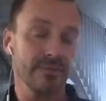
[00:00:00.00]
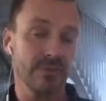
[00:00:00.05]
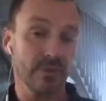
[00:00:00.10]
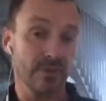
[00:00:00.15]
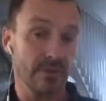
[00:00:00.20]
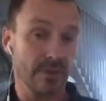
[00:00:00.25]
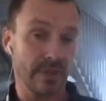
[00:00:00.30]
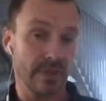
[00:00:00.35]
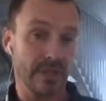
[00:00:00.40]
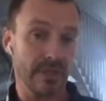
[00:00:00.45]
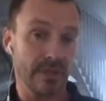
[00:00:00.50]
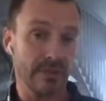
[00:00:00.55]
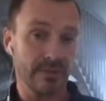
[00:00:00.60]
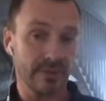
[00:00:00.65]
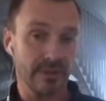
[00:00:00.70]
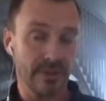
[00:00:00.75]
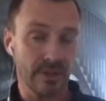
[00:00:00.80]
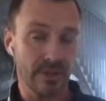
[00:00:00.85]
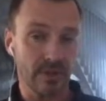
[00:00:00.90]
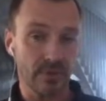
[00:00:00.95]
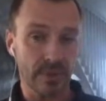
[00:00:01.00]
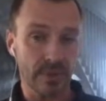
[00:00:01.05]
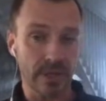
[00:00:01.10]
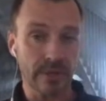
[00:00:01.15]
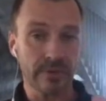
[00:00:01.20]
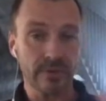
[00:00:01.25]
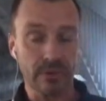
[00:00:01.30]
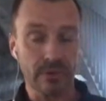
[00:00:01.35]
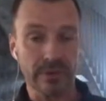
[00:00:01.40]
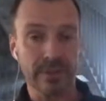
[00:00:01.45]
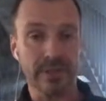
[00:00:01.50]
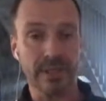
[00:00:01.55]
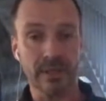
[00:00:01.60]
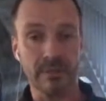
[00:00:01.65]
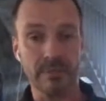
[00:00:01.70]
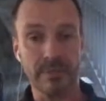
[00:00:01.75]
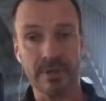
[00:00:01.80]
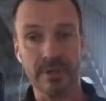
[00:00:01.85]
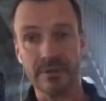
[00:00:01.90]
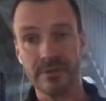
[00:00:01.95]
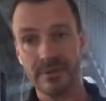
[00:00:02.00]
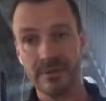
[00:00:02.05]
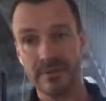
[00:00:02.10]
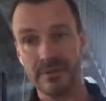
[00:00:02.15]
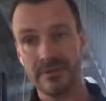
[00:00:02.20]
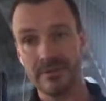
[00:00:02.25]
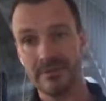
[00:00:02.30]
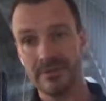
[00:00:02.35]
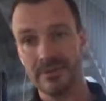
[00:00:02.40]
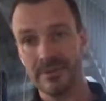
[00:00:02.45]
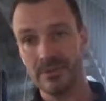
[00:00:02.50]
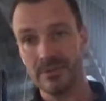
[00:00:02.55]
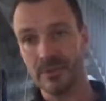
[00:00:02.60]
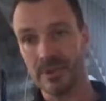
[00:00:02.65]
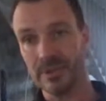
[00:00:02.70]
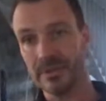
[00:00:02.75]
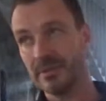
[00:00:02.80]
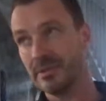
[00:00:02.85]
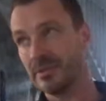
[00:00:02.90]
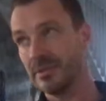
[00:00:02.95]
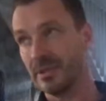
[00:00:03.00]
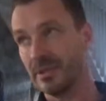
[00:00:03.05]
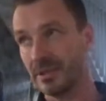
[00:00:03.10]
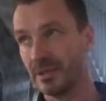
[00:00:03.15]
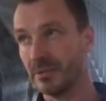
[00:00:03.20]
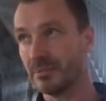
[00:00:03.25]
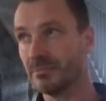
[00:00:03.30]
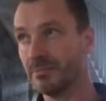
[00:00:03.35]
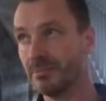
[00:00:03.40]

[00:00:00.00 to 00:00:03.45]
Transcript: Usually we are talking about what, you know,